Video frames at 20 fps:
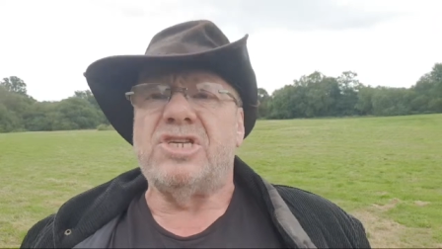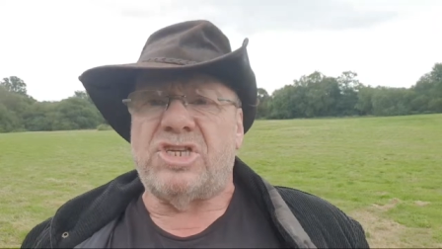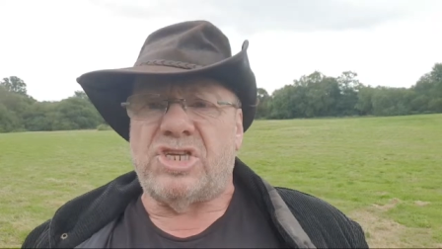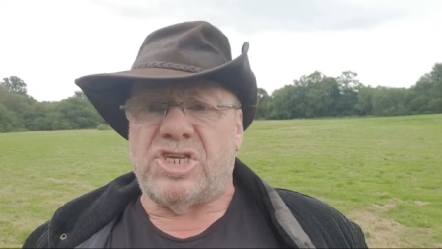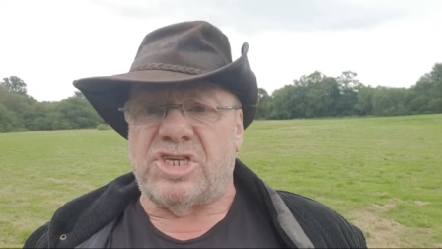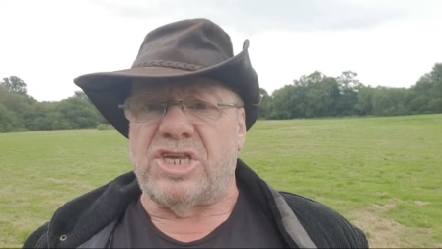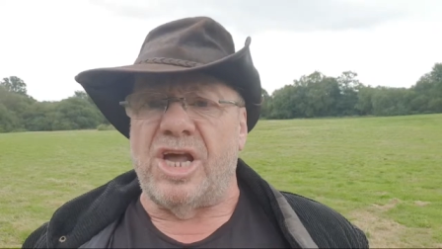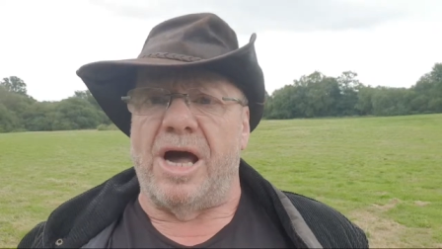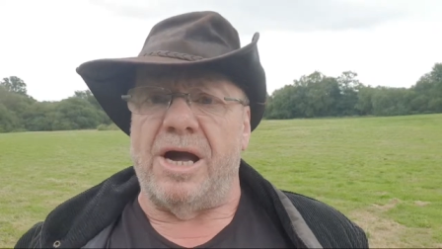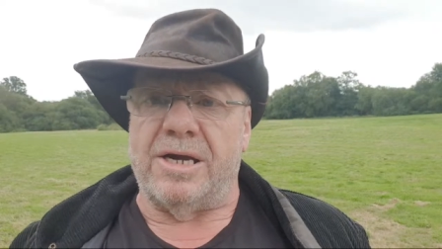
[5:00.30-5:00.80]

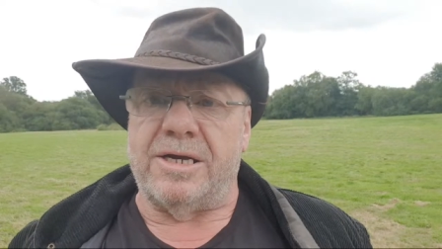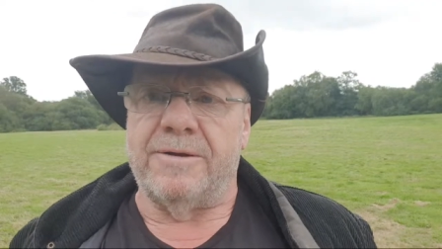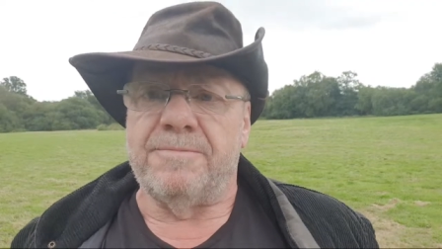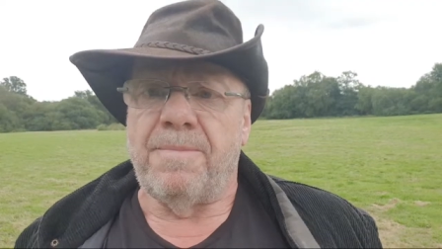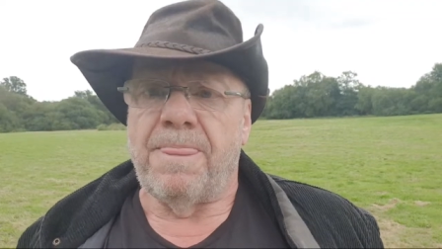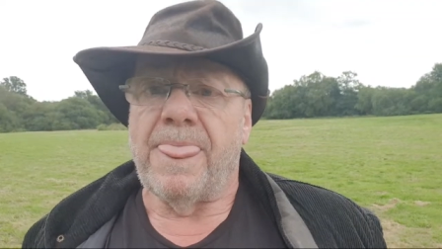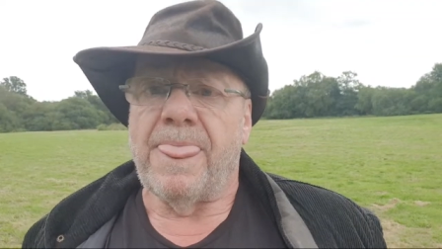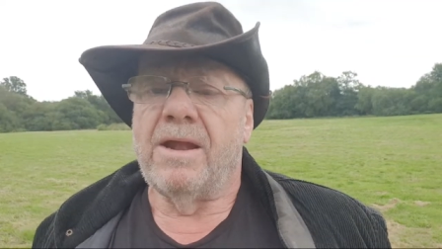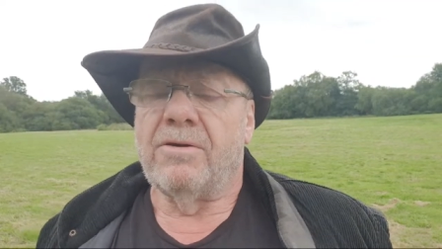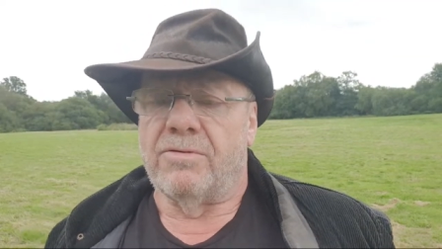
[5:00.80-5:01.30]
suck
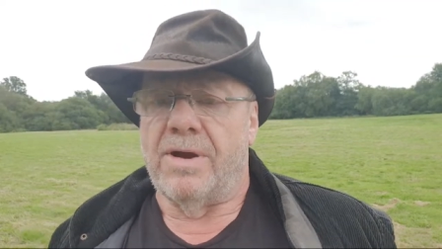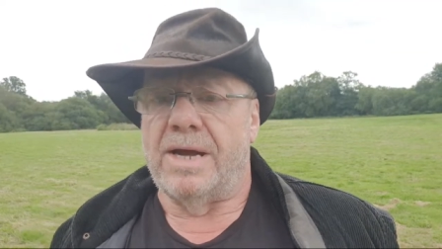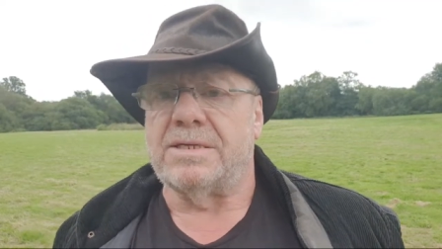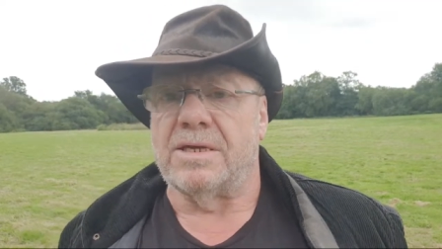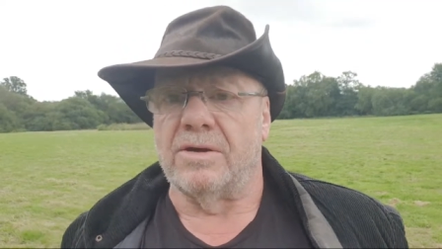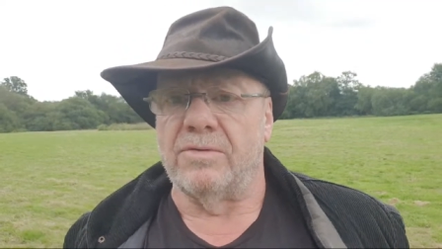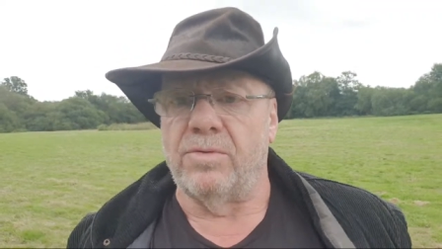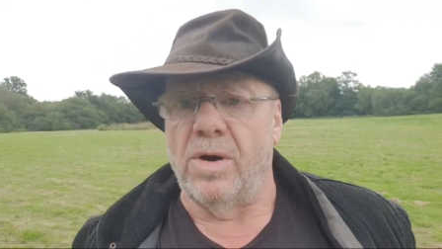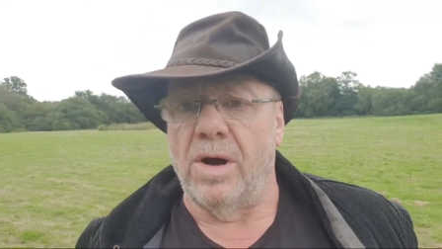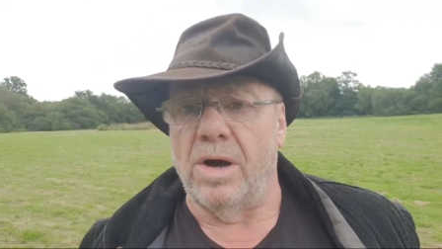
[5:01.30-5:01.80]

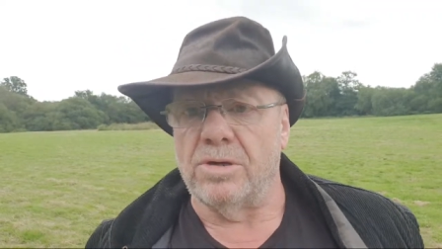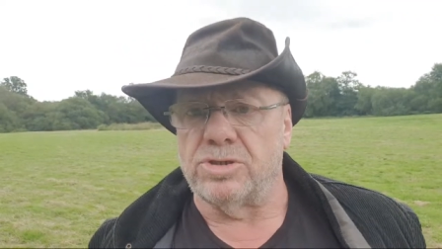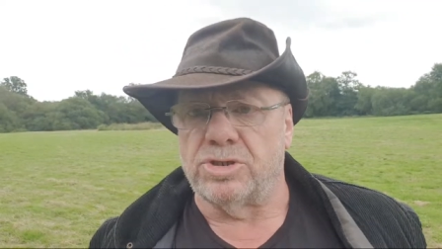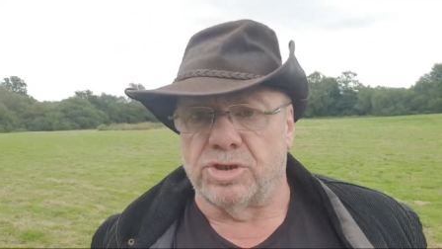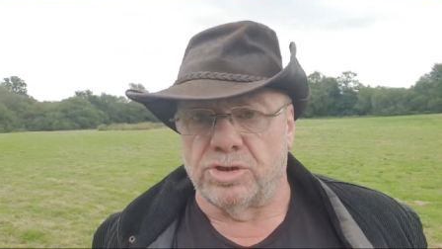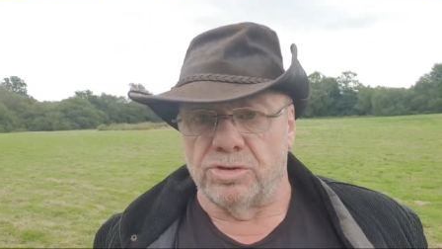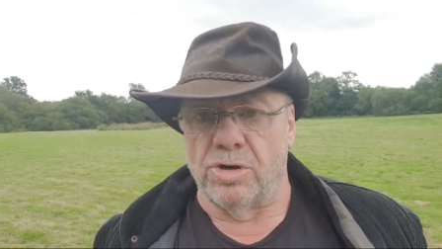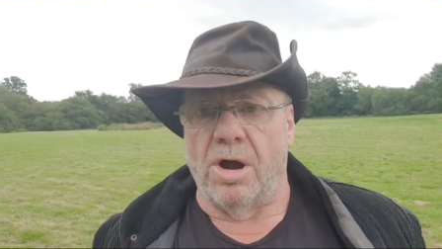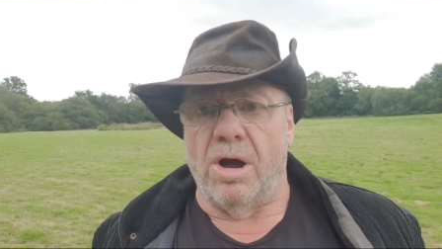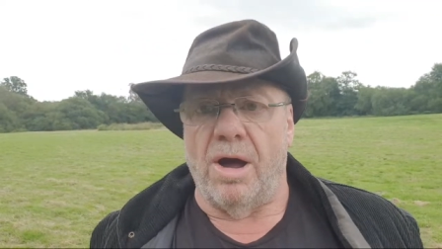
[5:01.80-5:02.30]
reservoirs
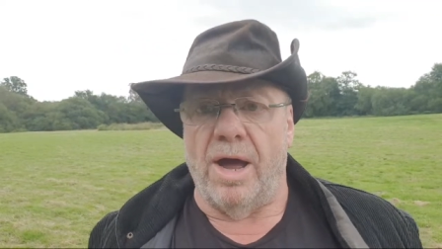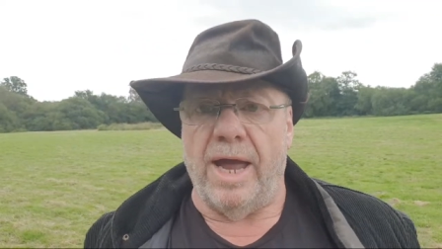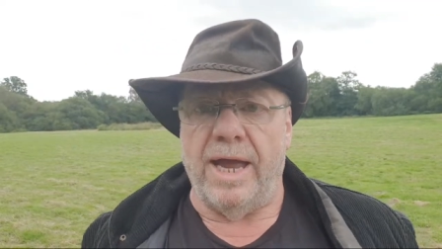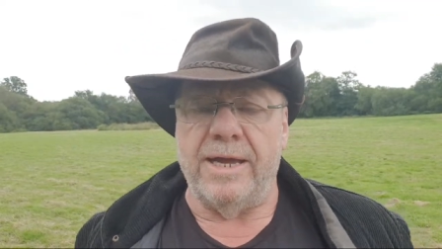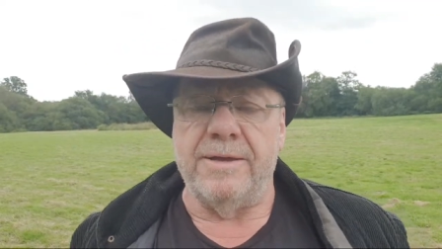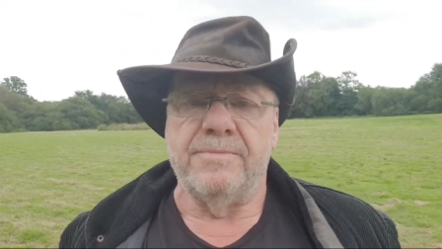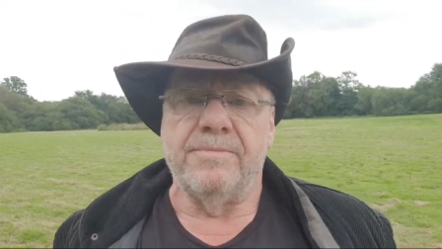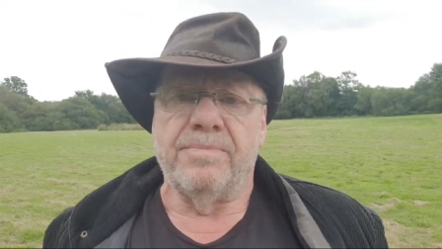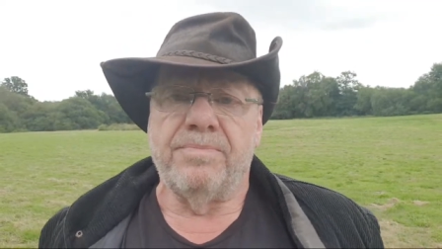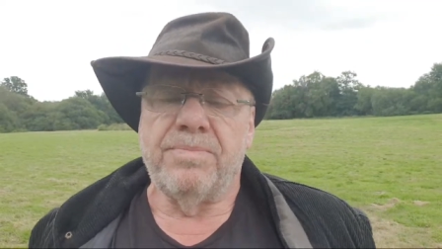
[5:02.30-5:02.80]

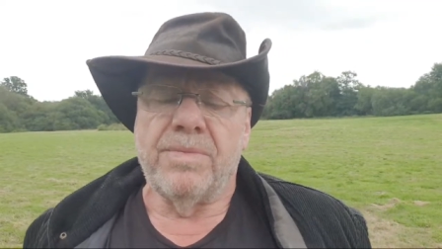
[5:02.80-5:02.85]
dry,